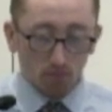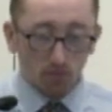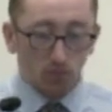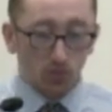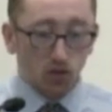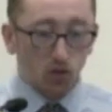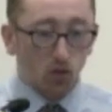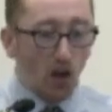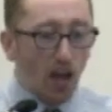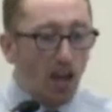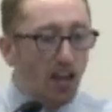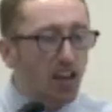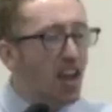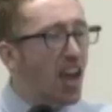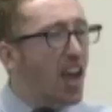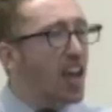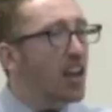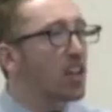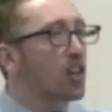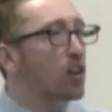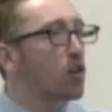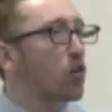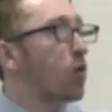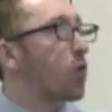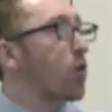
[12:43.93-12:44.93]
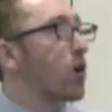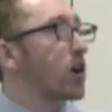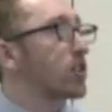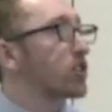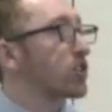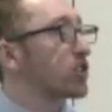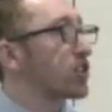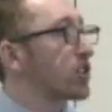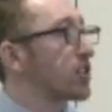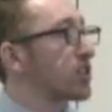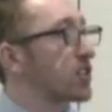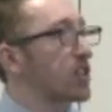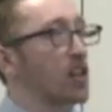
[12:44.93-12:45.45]
So any
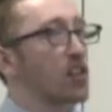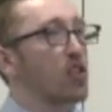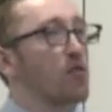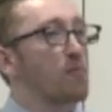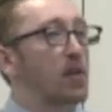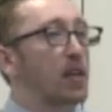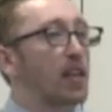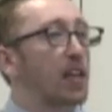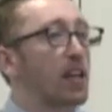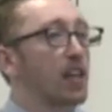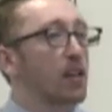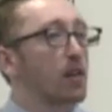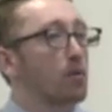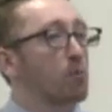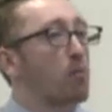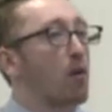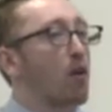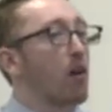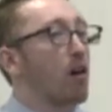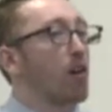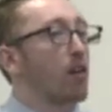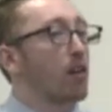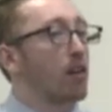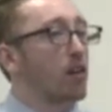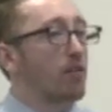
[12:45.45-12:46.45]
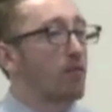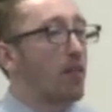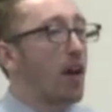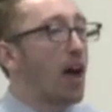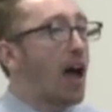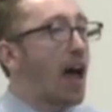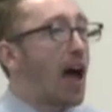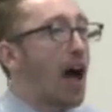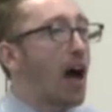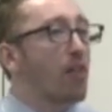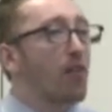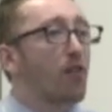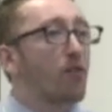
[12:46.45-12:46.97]
questions on the beginning part of
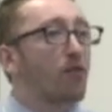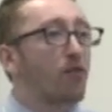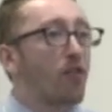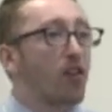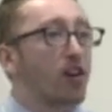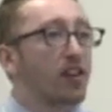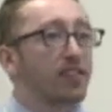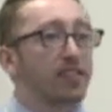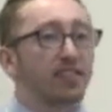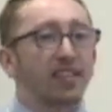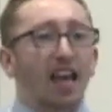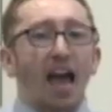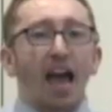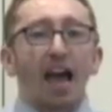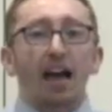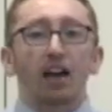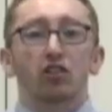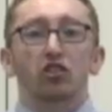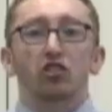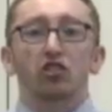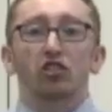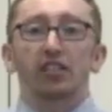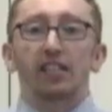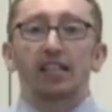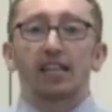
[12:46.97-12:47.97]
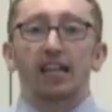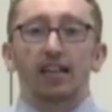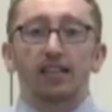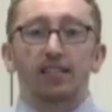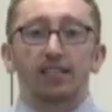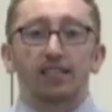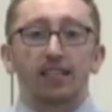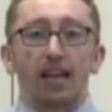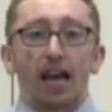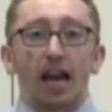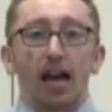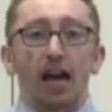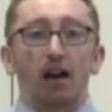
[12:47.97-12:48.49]
how the funds actually
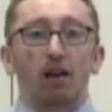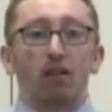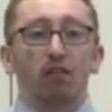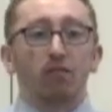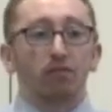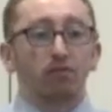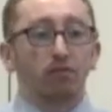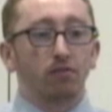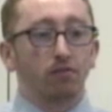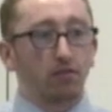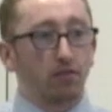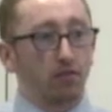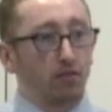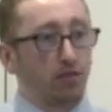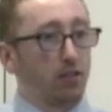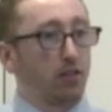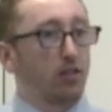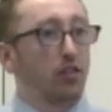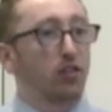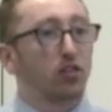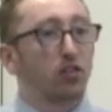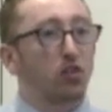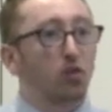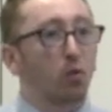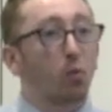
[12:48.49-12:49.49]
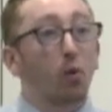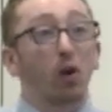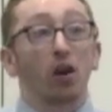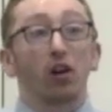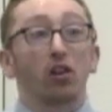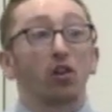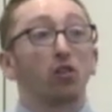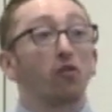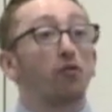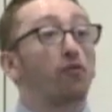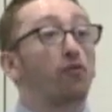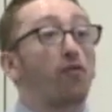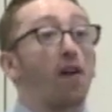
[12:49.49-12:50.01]
get down to where
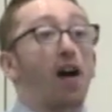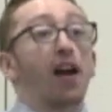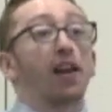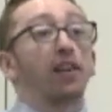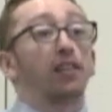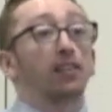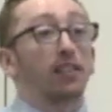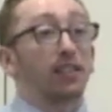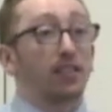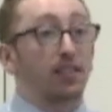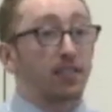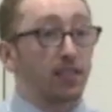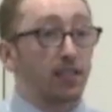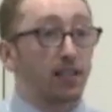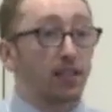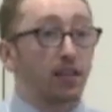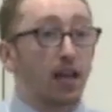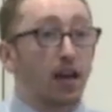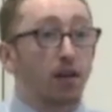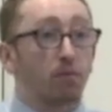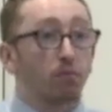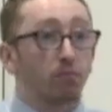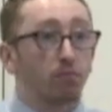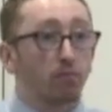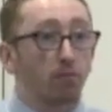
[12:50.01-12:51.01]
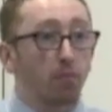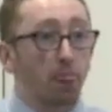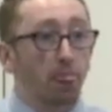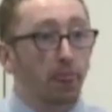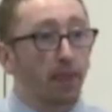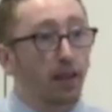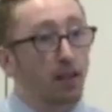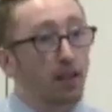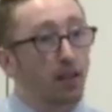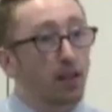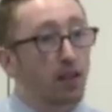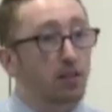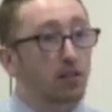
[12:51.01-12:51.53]
you finally see them?
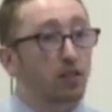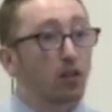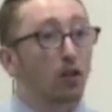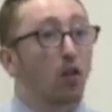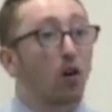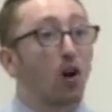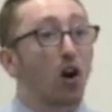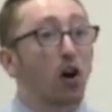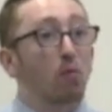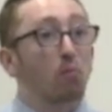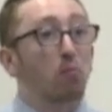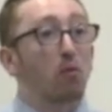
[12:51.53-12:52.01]
It's a long